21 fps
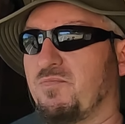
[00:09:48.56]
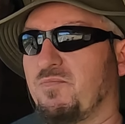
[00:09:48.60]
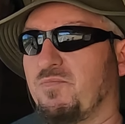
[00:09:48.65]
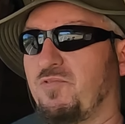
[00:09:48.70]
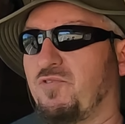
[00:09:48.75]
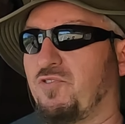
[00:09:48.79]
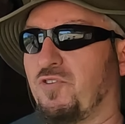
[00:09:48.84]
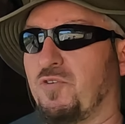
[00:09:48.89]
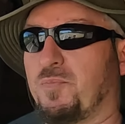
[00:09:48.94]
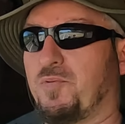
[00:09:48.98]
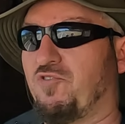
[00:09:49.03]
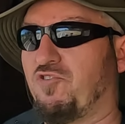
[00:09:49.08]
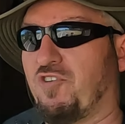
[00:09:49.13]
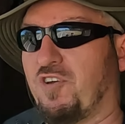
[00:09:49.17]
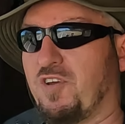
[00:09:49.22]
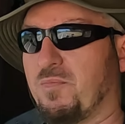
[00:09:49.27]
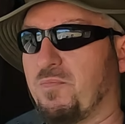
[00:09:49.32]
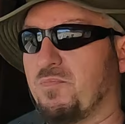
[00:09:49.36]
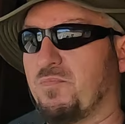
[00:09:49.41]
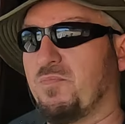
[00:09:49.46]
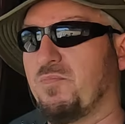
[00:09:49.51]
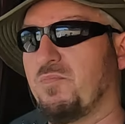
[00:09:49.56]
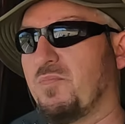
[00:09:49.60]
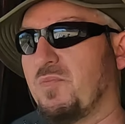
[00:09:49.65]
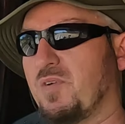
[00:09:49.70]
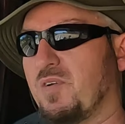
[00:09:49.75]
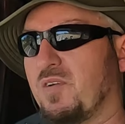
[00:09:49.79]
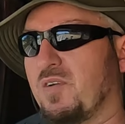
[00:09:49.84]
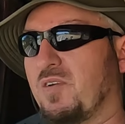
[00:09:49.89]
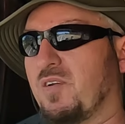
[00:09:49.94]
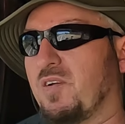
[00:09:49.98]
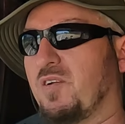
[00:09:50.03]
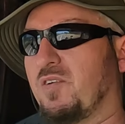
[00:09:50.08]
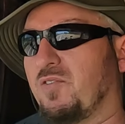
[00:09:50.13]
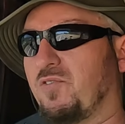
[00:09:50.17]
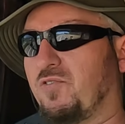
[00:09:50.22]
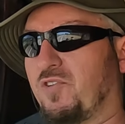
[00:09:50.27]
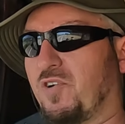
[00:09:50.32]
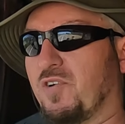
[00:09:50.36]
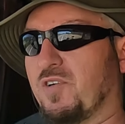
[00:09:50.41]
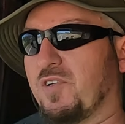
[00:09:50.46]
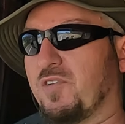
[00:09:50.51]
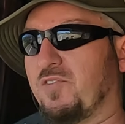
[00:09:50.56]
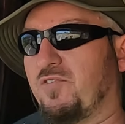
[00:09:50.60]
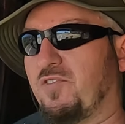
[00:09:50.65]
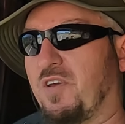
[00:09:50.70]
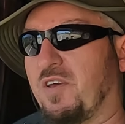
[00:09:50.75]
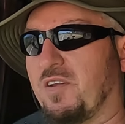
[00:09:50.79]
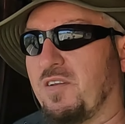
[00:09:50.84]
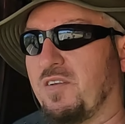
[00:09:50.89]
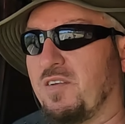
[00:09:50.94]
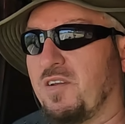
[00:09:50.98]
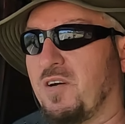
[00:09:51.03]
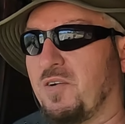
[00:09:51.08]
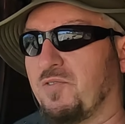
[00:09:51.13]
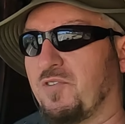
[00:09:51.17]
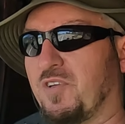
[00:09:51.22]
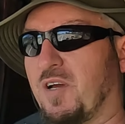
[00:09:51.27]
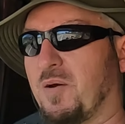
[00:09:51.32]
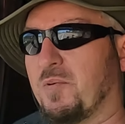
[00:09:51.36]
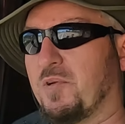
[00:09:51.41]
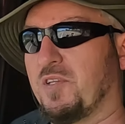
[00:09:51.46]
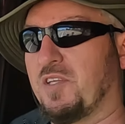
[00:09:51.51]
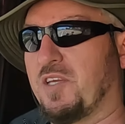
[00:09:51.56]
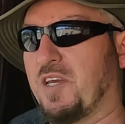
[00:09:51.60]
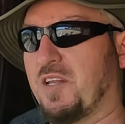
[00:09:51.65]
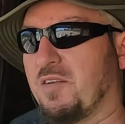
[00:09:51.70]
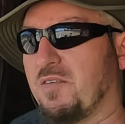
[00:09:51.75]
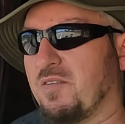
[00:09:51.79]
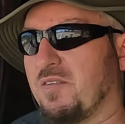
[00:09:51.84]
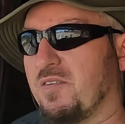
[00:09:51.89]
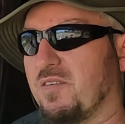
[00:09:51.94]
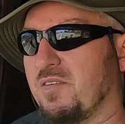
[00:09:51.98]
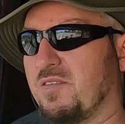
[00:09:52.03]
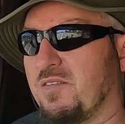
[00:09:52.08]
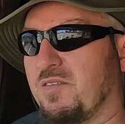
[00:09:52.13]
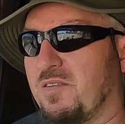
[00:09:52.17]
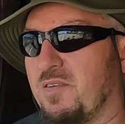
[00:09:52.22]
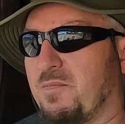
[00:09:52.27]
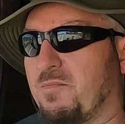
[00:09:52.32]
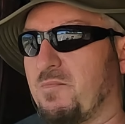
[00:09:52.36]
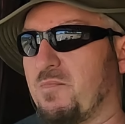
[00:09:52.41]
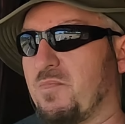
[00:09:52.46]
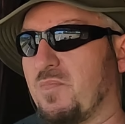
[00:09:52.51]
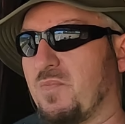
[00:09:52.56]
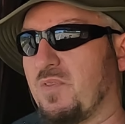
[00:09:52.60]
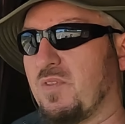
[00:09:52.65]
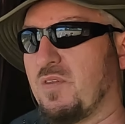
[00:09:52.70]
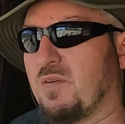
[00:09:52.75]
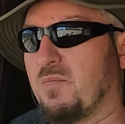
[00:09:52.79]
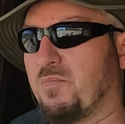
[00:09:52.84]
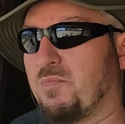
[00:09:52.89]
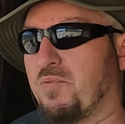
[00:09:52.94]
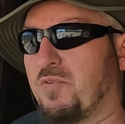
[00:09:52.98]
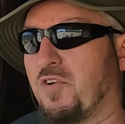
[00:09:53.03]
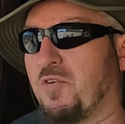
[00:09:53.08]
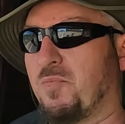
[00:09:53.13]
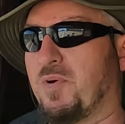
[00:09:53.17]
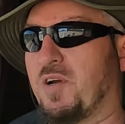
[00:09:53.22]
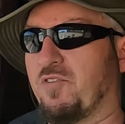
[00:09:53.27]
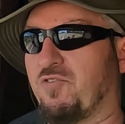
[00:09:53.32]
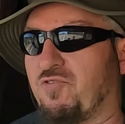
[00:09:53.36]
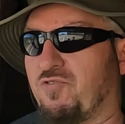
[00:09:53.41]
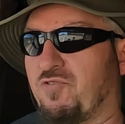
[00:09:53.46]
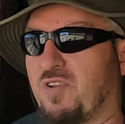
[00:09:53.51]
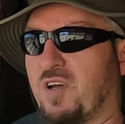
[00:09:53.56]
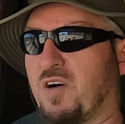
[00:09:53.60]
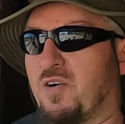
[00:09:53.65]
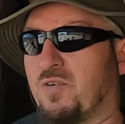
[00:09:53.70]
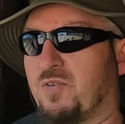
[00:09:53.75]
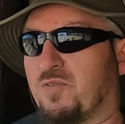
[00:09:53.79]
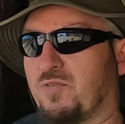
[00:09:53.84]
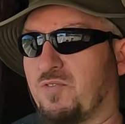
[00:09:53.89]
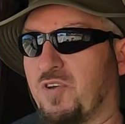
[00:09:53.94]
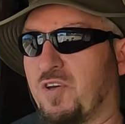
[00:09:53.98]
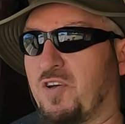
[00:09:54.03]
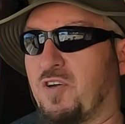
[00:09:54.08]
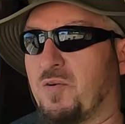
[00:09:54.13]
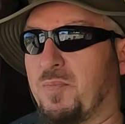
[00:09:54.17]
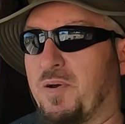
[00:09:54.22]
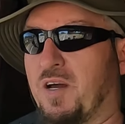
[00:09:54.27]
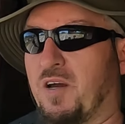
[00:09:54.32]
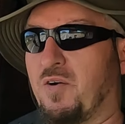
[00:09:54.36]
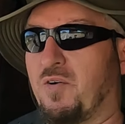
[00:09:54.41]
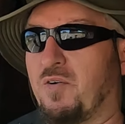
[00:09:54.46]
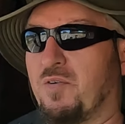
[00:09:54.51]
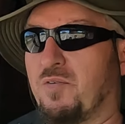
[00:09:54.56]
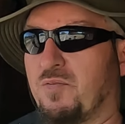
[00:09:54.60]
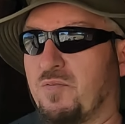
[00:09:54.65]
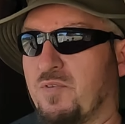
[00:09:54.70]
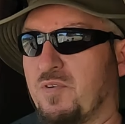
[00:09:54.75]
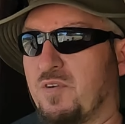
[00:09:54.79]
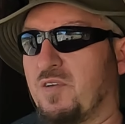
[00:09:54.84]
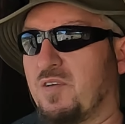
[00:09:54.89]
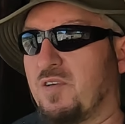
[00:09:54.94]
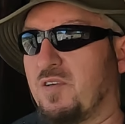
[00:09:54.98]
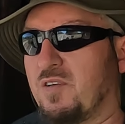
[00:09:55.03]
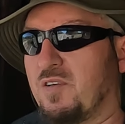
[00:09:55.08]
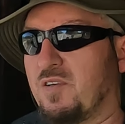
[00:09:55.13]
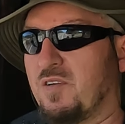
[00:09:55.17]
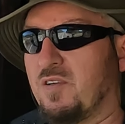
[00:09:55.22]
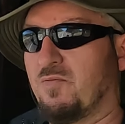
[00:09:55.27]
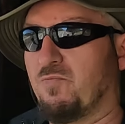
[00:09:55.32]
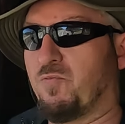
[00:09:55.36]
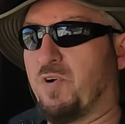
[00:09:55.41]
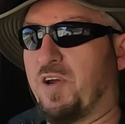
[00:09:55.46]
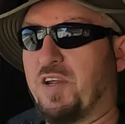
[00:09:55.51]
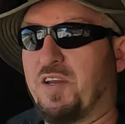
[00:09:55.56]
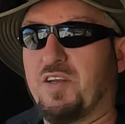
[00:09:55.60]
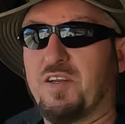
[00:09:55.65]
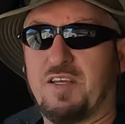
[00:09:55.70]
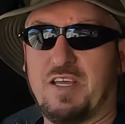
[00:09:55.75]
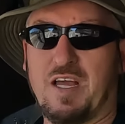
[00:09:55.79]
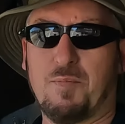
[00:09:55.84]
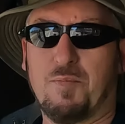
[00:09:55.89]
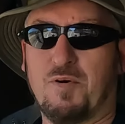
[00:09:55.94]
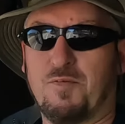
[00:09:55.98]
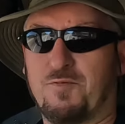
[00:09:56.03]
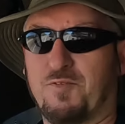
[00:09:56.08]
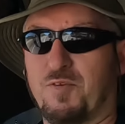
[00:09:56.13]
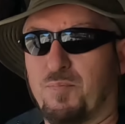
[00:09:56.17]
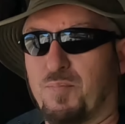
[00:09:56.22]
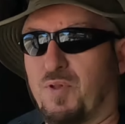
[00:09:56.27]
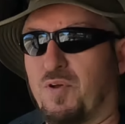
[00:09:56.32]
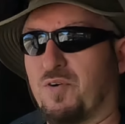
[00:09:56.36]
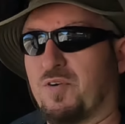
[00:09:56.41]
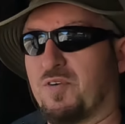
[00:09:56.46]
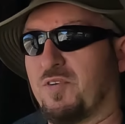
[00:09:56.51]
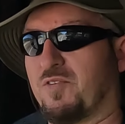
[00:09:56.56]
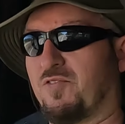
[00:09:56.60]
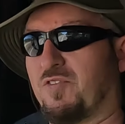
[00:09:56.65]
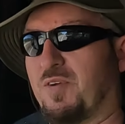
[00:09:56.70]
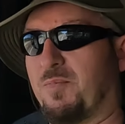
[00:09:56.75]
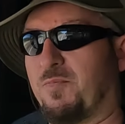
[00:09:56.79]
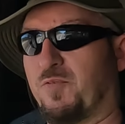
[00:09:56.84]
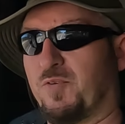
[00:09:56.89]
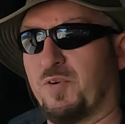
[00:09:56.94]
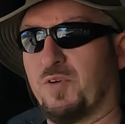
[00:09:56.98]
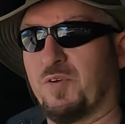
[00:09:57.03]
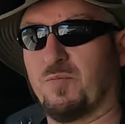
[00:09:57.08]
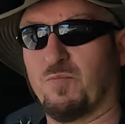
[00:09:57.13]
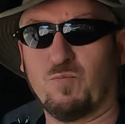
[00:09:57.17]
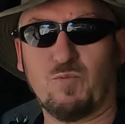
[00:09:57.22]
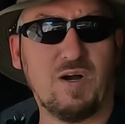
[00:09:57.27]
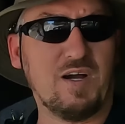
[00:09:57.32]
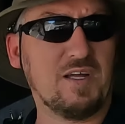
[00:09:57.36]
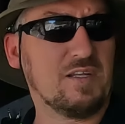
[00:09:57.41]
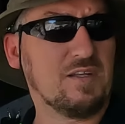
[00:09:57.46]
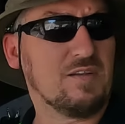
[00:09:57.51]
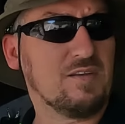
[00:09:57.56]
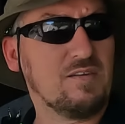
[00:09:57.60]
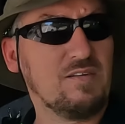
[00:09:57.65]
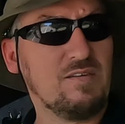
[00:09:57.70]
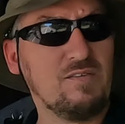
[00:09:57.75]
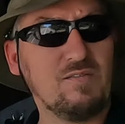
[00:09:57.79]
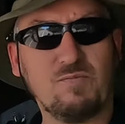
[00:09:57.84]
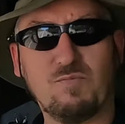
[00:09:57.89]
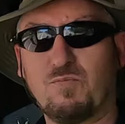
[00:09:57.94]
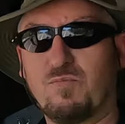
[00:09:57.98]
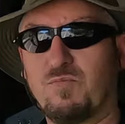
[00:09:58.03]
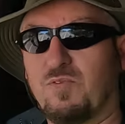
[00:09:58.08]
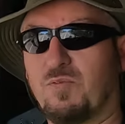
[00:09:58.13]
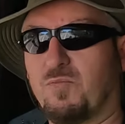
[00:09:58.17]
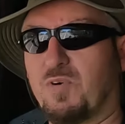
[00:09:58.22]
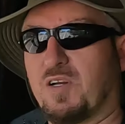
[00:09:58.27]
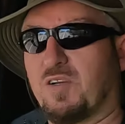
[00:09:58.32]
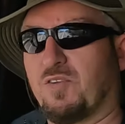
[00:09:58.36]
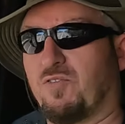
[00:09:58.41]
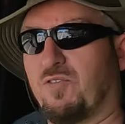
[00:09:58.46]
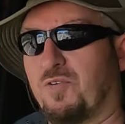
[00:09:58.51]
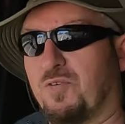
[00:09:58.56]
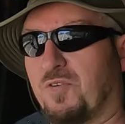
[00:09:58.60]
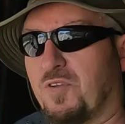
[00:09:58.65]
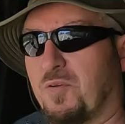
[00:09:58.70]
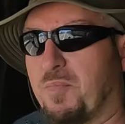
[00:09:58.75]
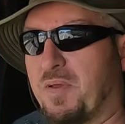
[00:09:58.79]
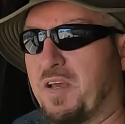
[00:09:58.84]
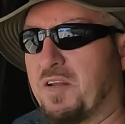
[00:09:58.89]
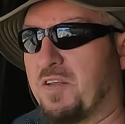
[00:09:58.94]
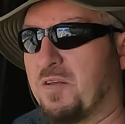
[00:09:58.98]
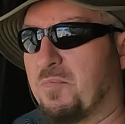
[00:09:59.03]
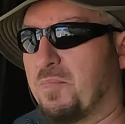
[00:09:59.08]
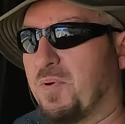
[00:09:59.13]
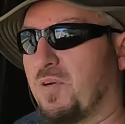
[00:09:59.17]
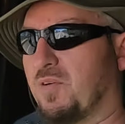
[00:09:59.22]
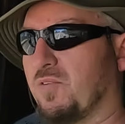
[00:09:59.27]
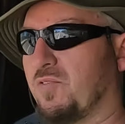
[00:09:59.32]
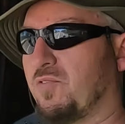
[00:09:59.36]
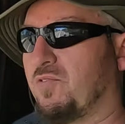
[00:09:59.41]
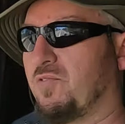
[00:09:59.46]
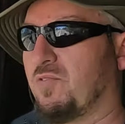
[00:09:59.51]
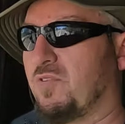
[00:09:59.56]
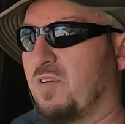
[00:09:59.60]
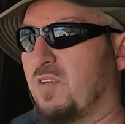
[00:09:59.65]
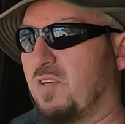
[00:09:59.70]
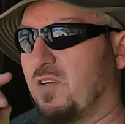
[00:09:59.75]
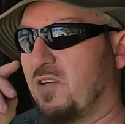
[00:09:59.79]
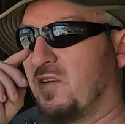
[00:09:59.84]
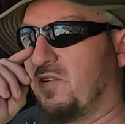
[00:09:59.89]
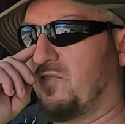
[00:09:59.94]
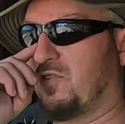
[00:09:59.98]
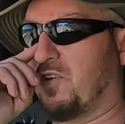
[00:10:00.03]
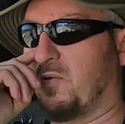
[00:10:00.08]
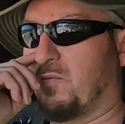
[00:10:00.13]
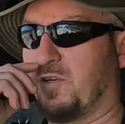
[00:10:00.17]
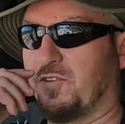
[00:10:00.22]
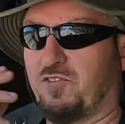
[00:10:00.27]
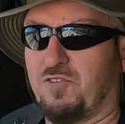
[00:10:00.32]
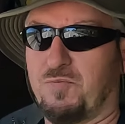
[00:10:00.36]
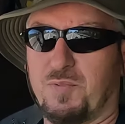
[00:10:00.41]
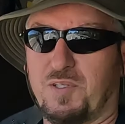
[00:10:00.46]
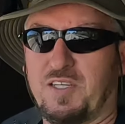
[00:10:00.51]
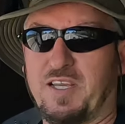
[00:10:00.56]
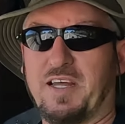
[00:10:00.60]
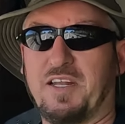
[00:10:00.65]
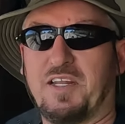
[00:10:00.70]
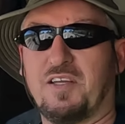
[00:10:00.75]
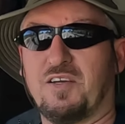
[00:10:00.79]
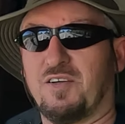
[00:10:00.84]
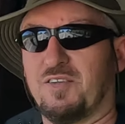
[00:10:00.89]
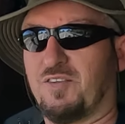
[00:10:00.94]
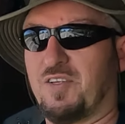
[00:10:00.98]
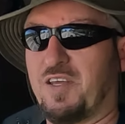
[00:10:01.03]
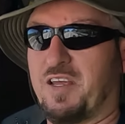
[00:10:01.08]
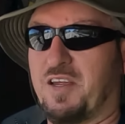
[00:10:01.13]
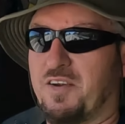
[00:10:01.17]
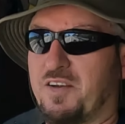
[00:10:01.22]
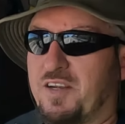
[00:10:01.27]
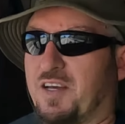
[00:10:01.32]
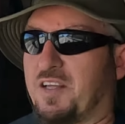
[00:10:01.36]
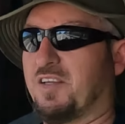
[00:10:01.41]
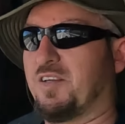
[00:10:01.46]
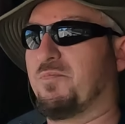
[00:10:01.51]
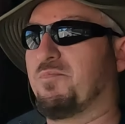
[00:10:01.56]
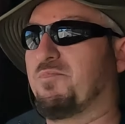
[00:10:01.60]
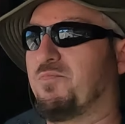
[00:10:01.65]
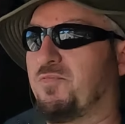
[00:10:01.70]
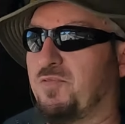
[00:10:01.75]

super cheap socket set, I was able to get pretty much the whole turbo ready to come off the block, except for one or two of the mounting bolts. So once the mechanic got there, he only